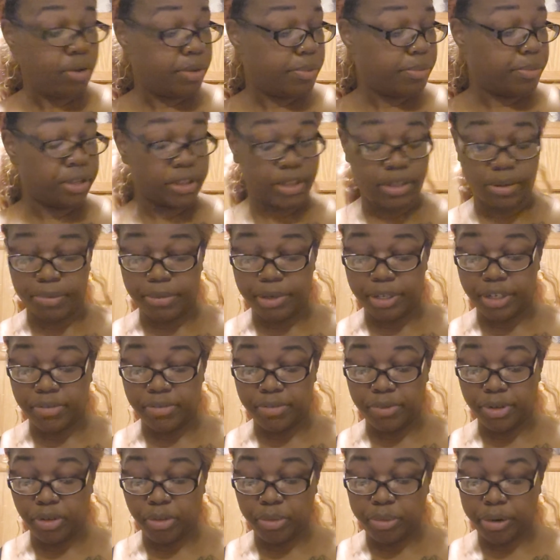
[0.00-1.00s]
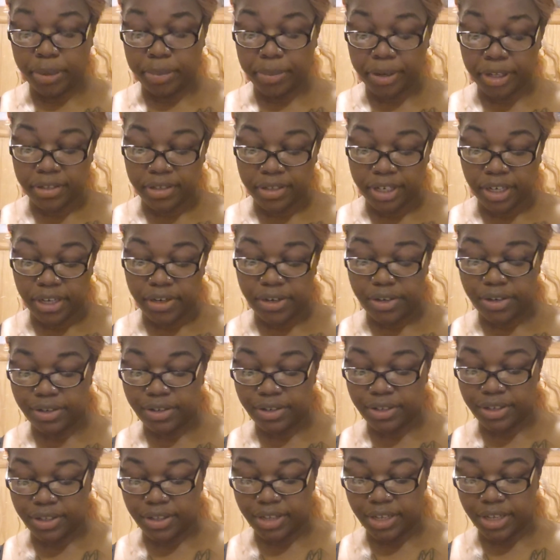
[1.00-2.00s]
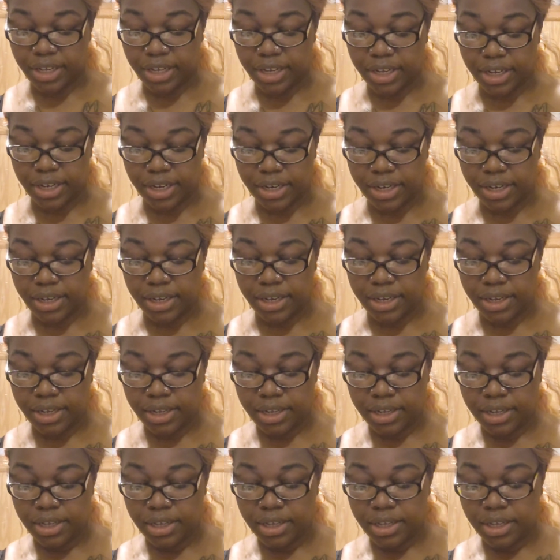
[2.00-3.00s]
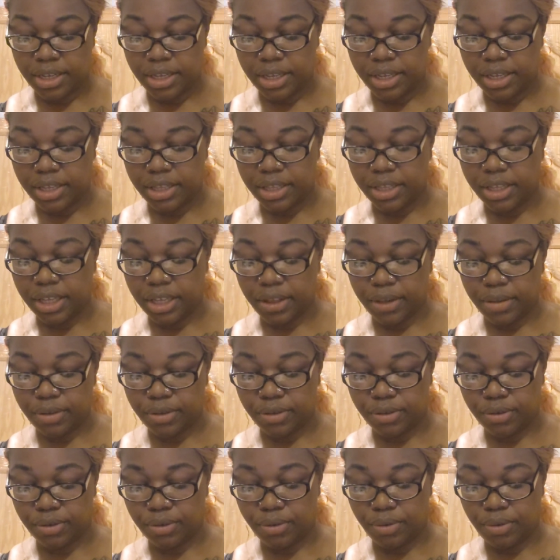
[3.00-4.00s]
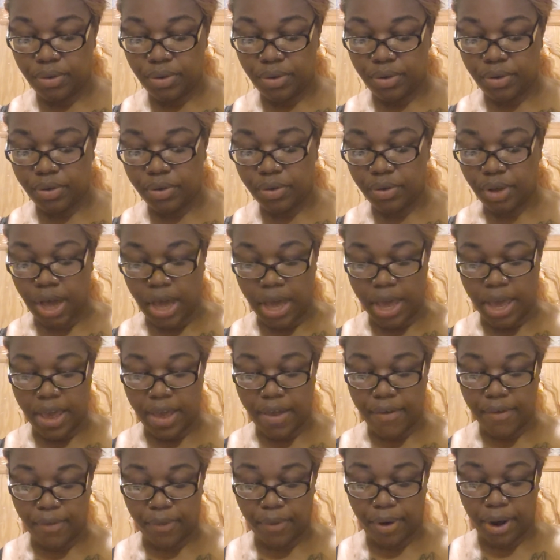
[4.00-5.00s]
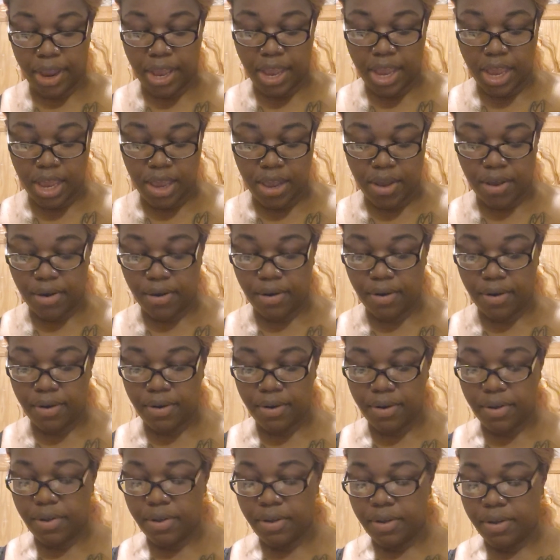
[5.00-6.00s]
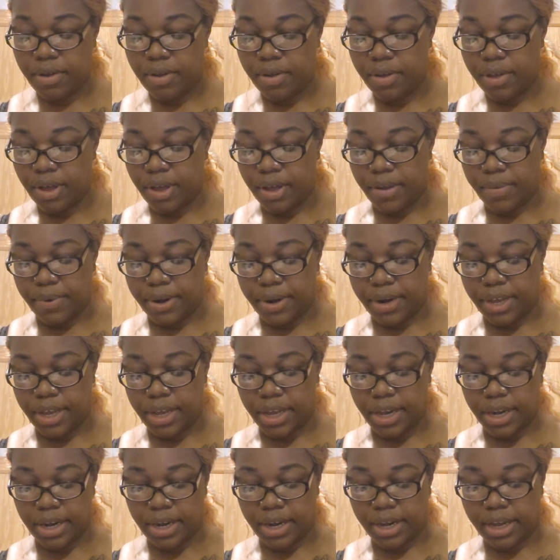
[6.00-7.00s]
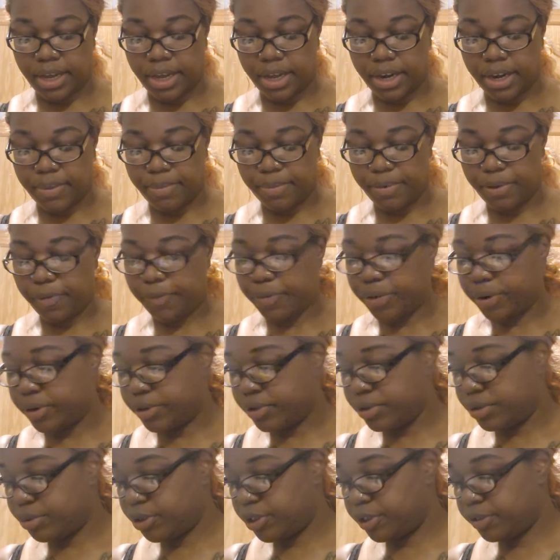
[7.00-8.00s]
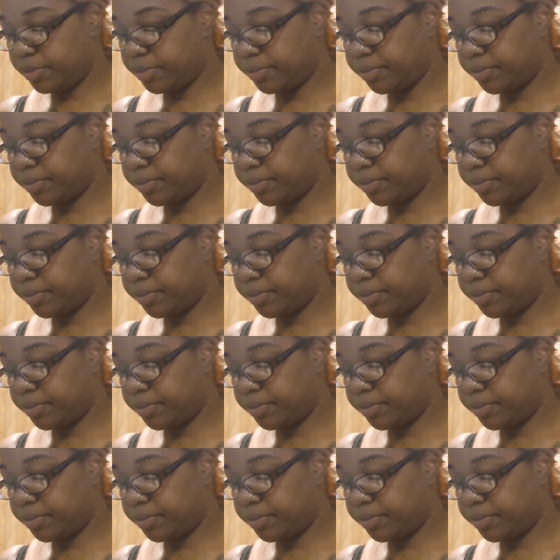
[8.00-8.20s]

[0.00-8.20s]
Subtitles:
and put them in the meal prep containers, and then the other 2 I have right here. I went ahead and I cut up the first one.